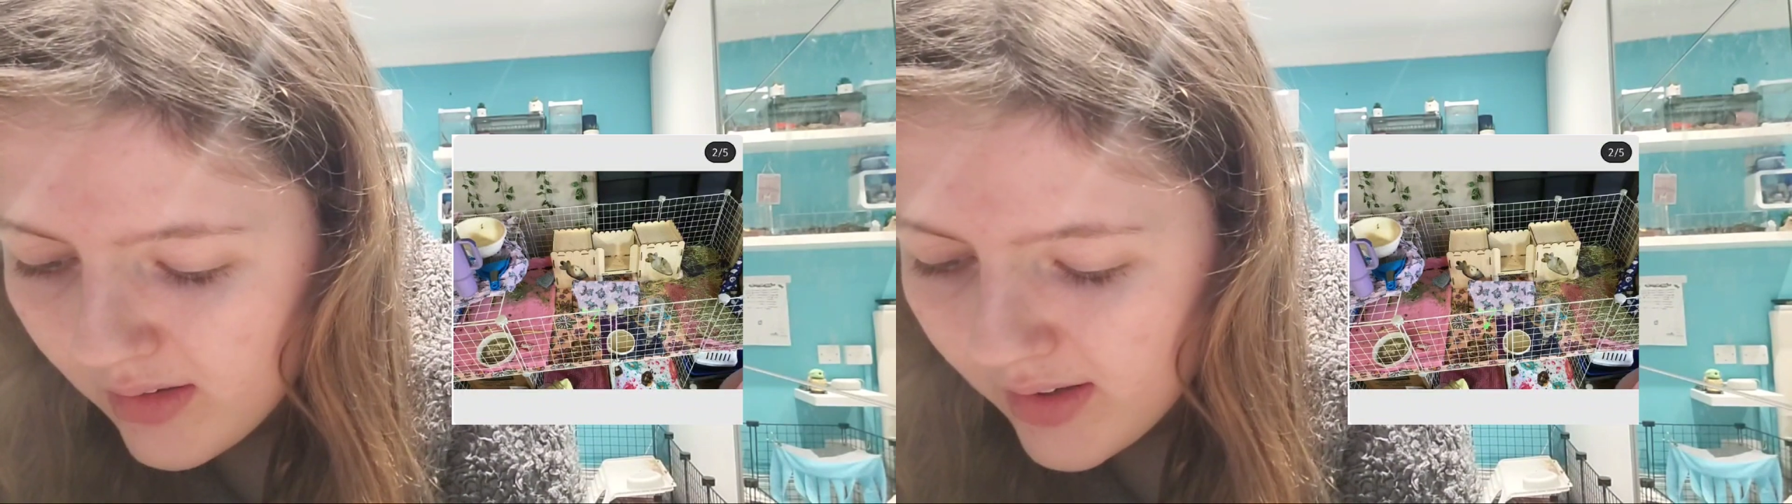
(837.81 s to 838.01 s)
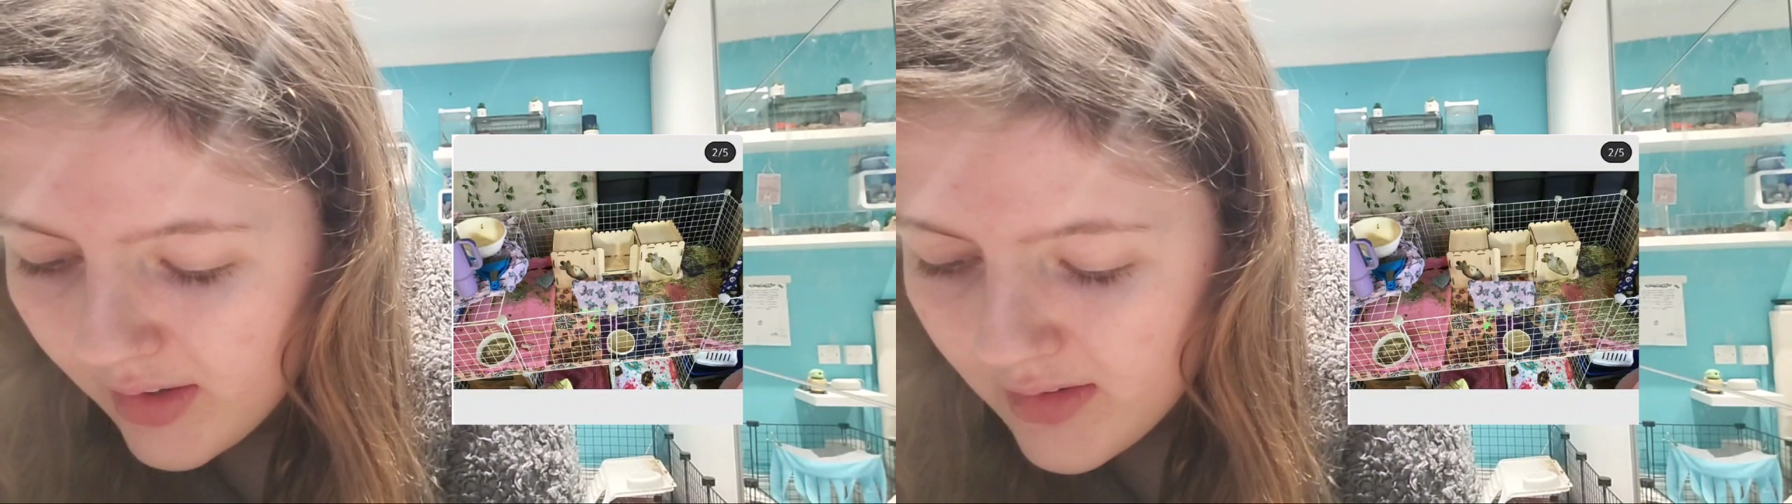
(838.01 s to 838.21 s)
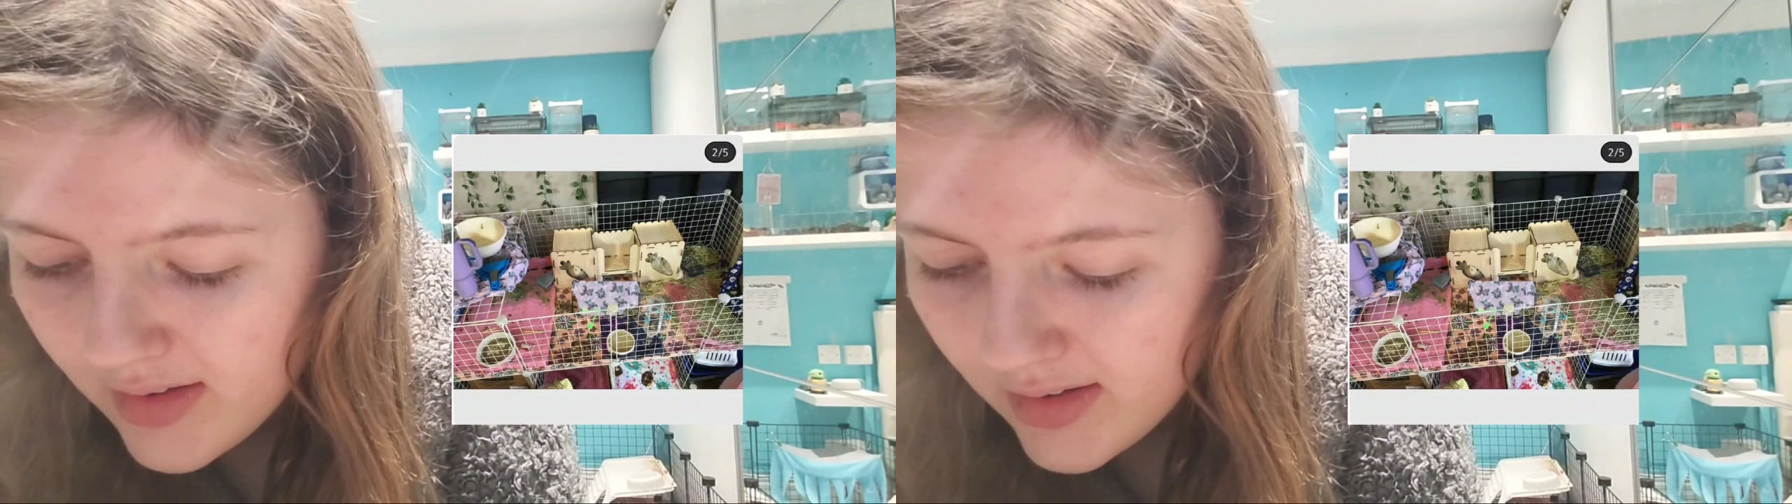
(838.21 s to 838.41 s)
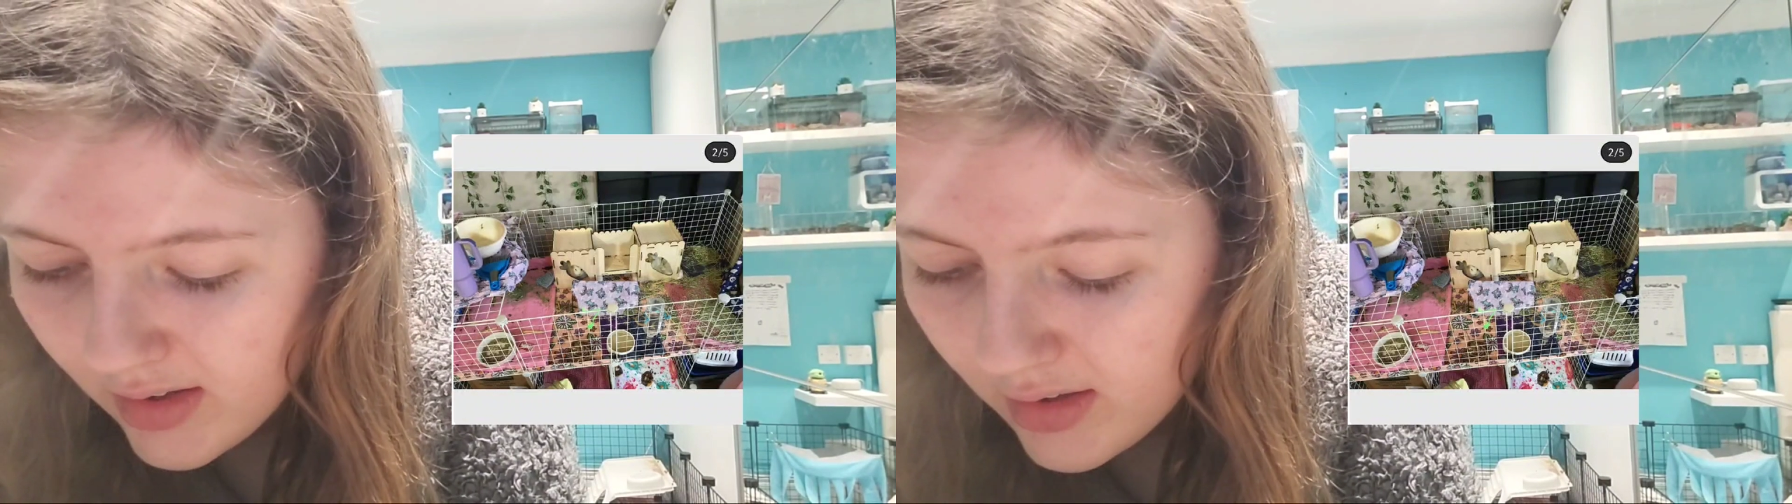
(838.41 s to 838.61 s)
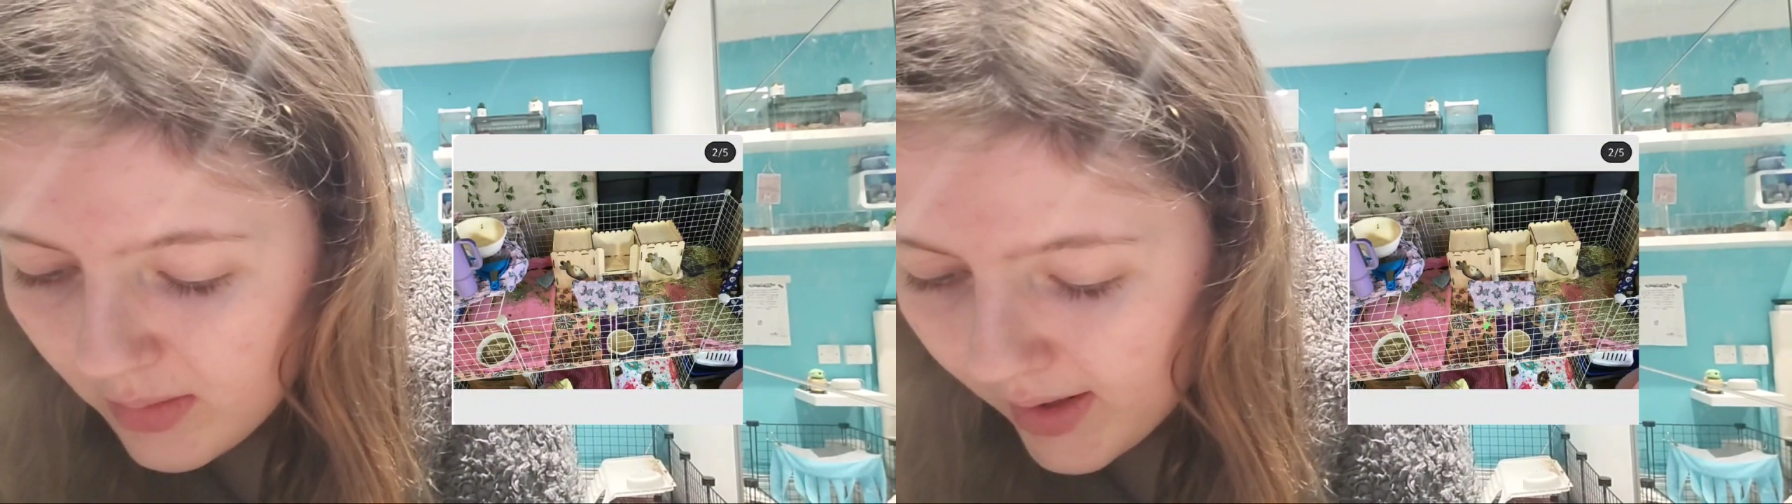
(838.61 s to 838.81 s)
I noticed that
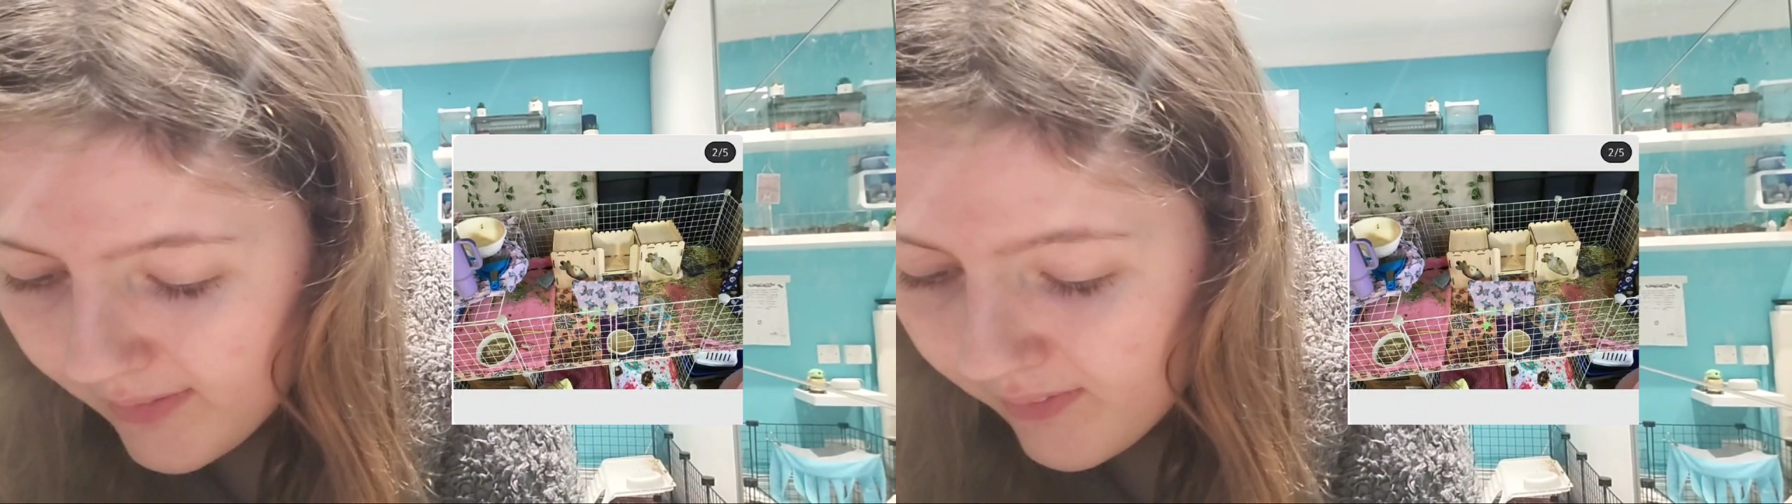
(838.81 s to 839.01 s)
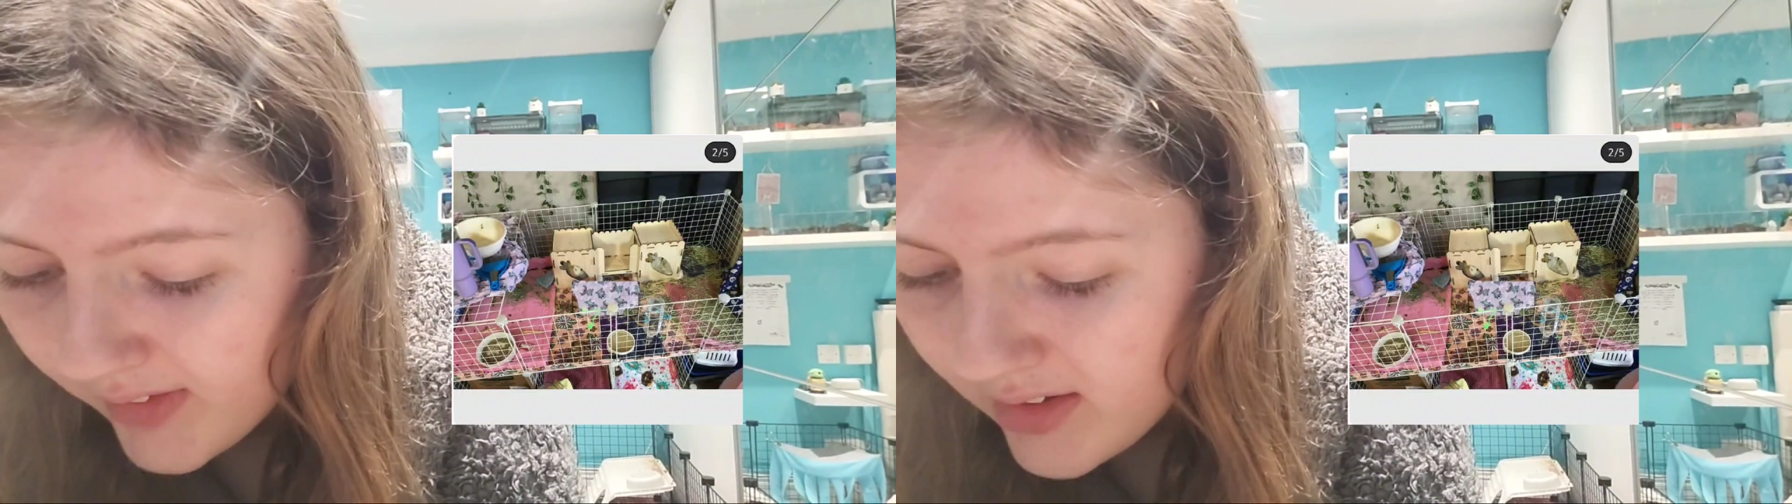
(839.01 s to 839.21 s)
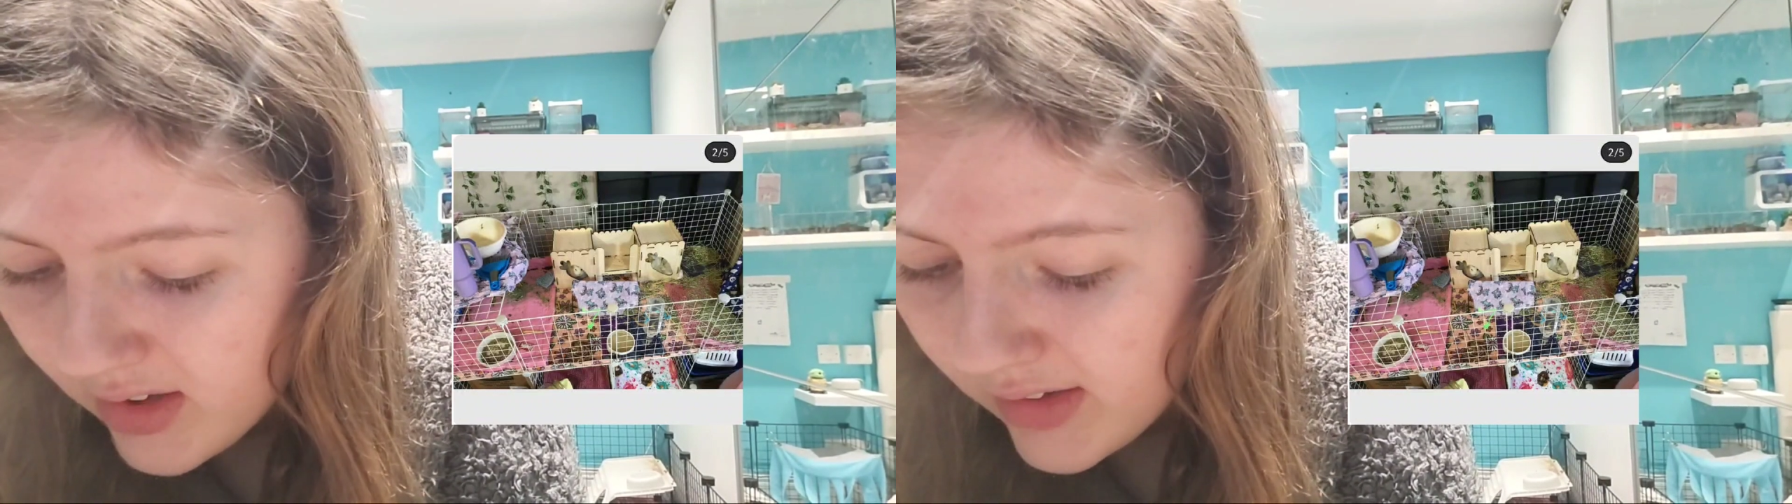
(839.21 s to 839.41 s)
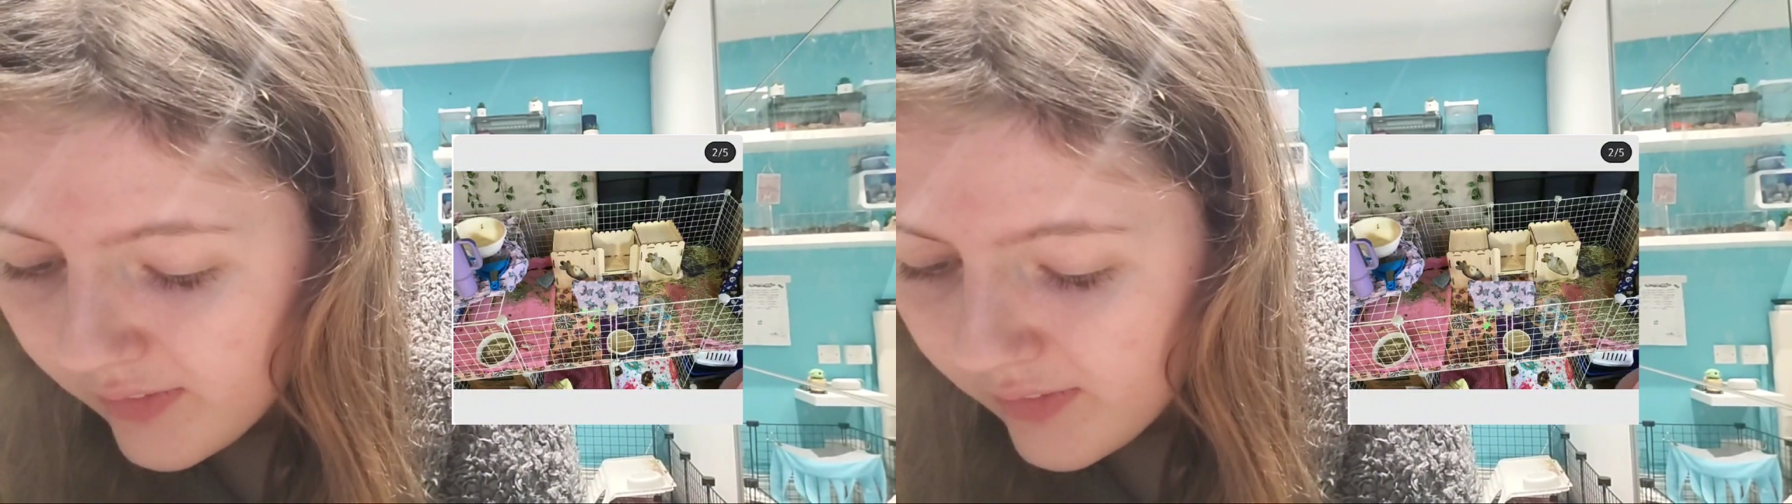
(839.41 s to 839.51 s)
you do have fleece on